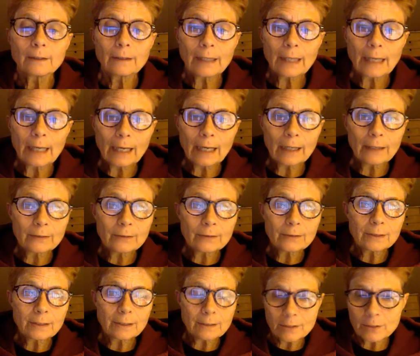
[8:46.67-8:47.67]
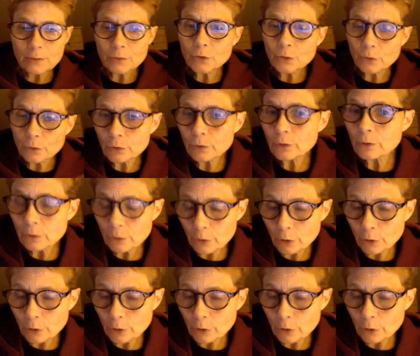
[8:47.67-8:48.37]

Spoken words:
and assist her